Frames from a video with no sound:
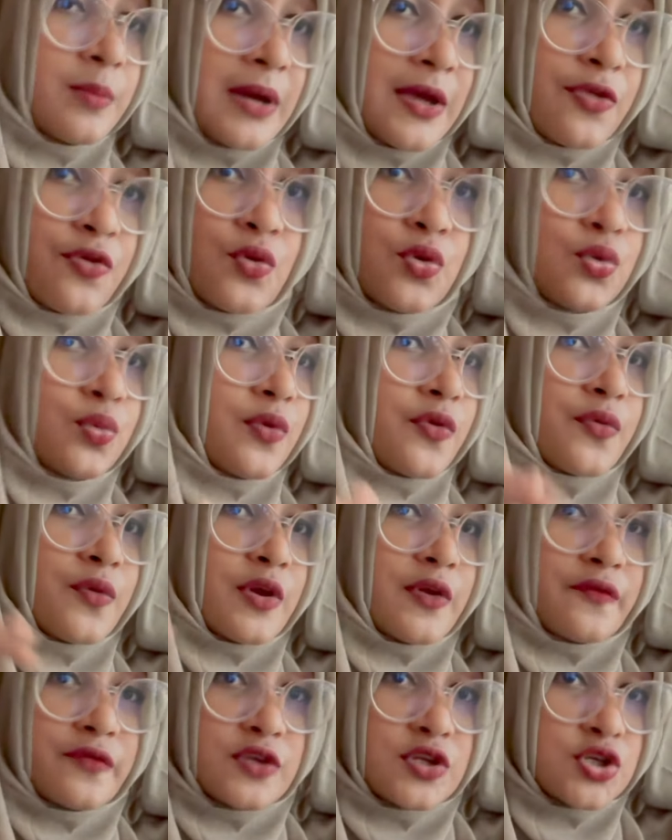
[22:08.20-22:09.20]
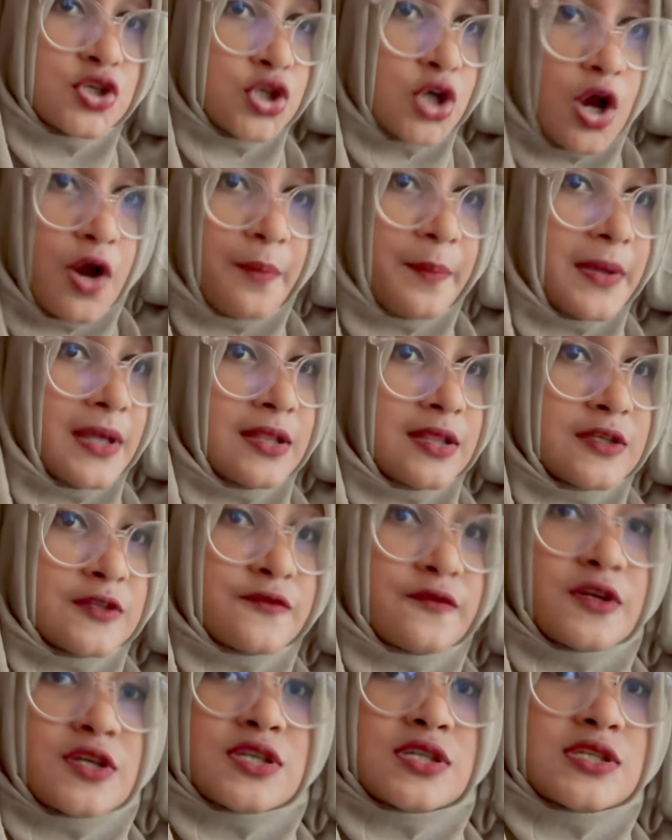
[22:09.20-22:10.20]
school was one of the top English
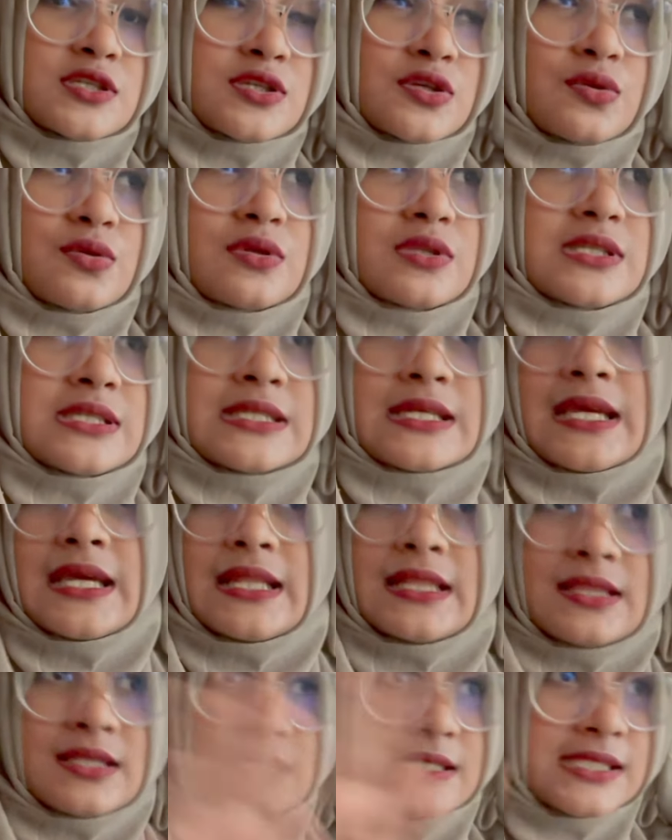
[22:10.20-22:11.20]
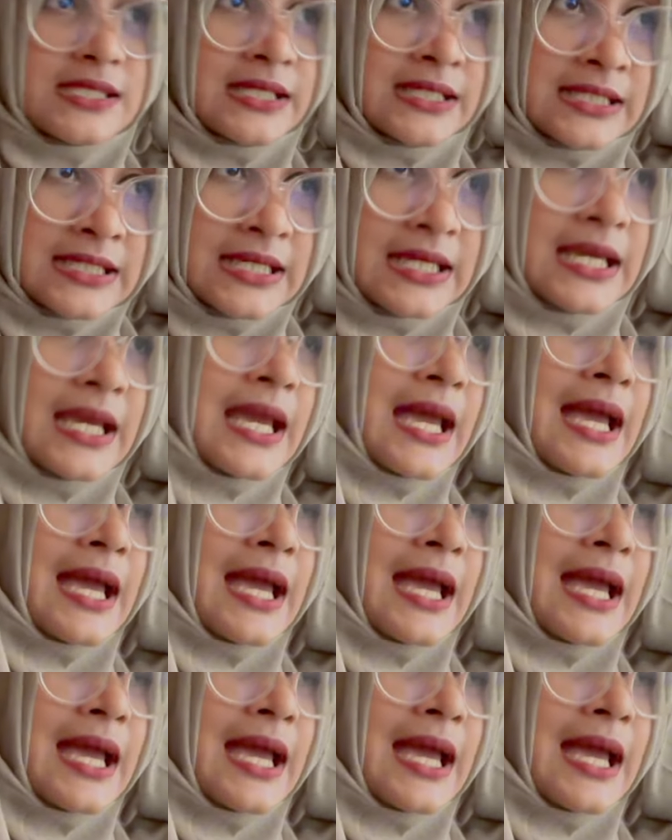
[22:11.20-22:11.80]
version schools in the city,